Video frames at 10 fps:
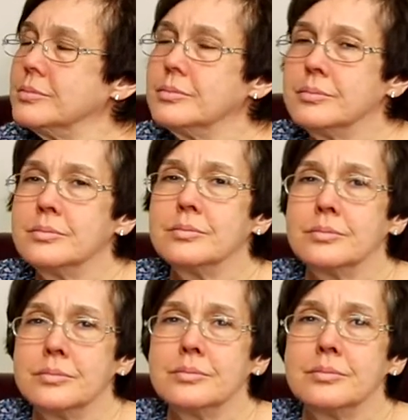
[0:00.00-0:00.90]

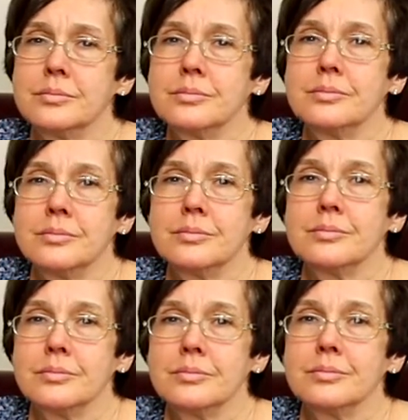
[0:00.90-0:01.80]

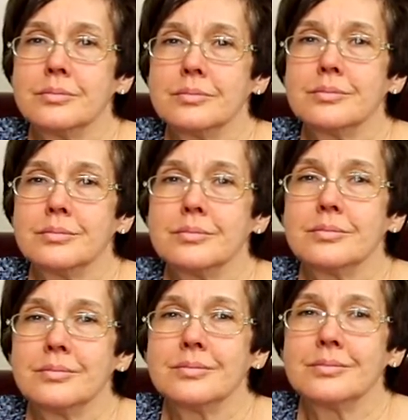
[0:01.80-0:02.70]

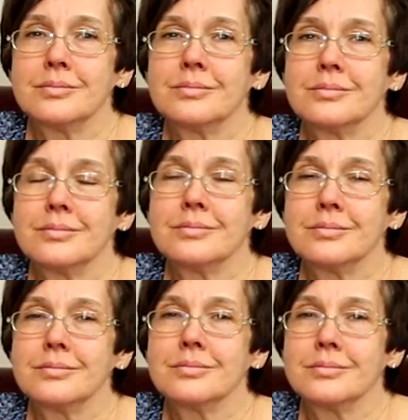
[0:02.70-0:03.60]

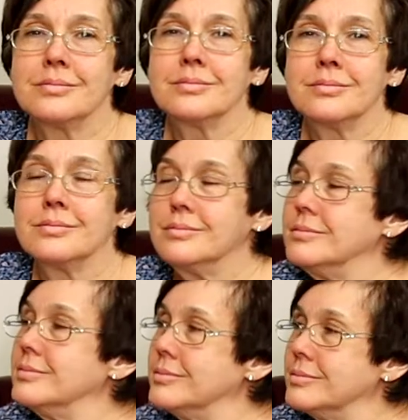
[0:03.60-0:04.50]

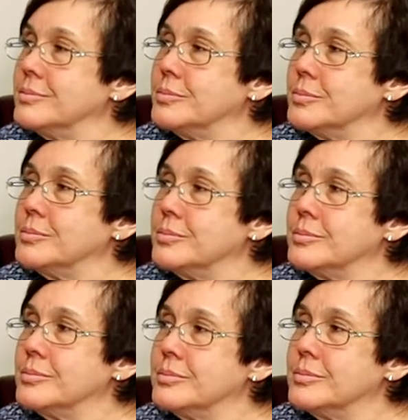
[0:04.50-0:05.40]

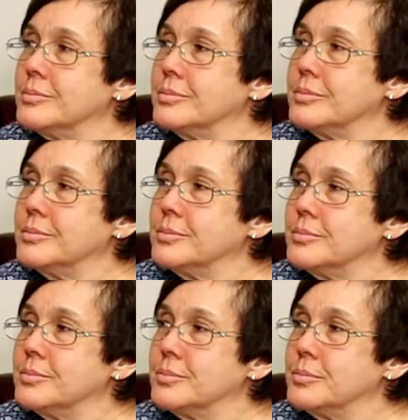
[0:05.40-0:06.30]

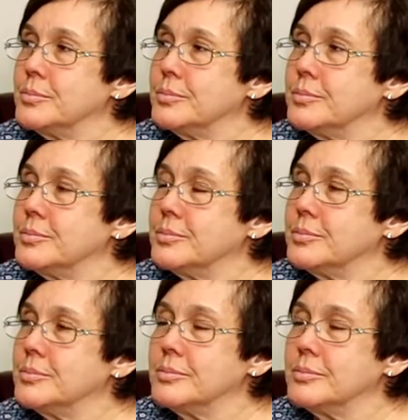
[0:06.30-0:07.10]
The person shown says nothing.